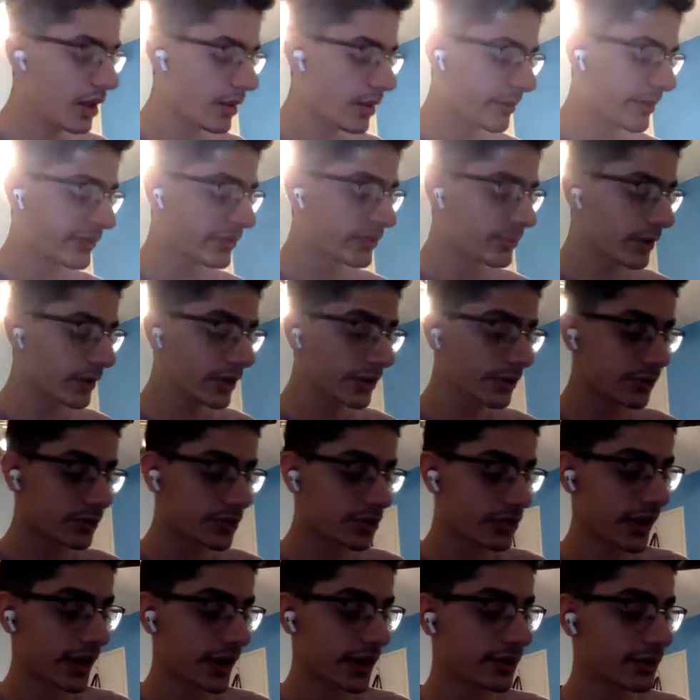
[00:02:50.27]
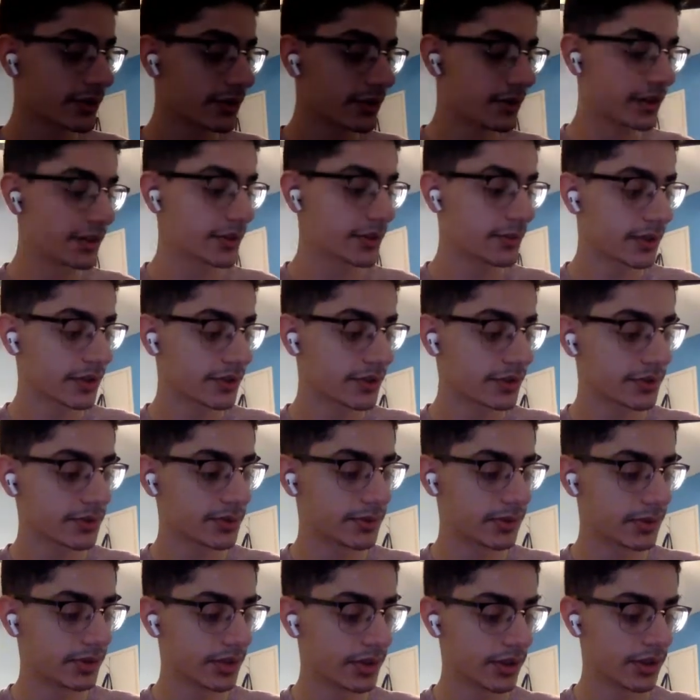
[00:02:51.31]
But if you want to do a triangle and you want to
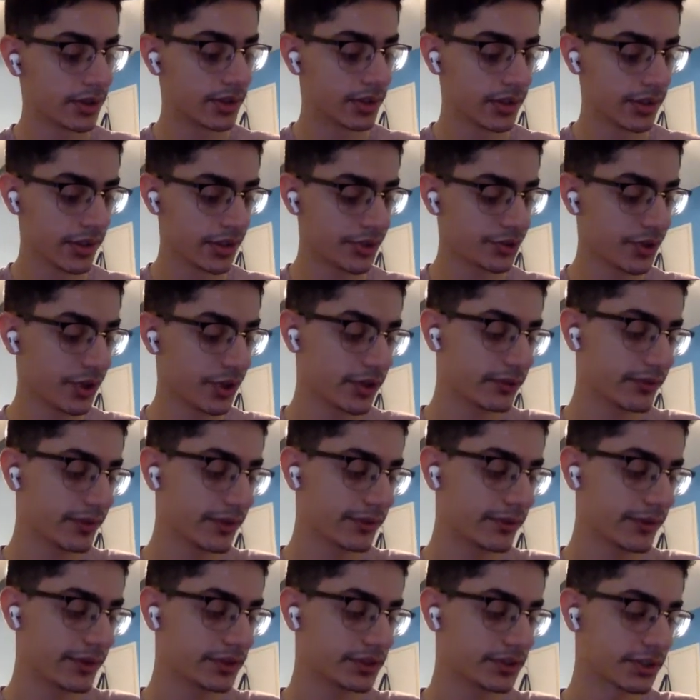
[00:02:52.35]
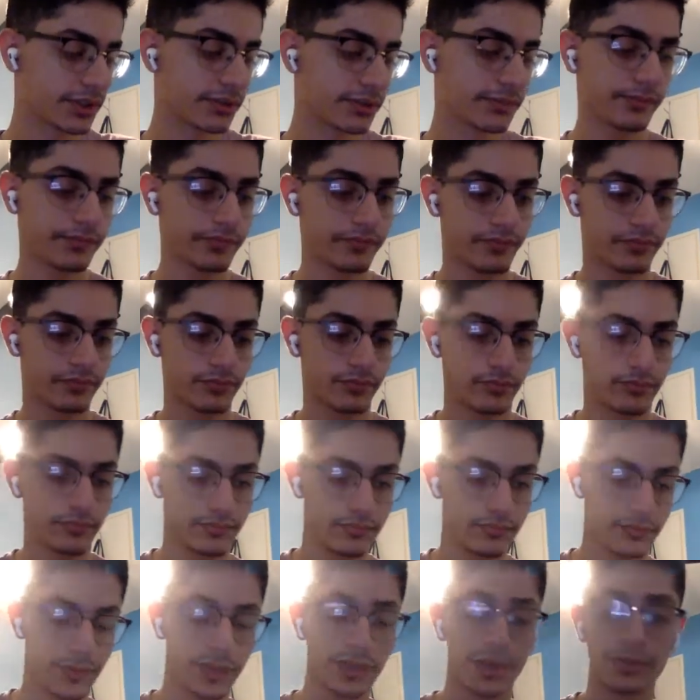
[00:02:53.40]
do a triangle foundation,
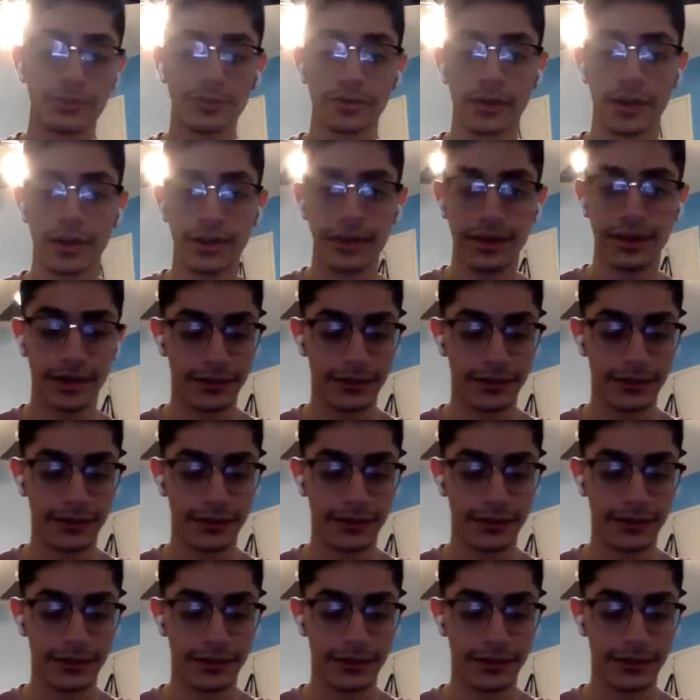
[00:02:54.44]
go for it.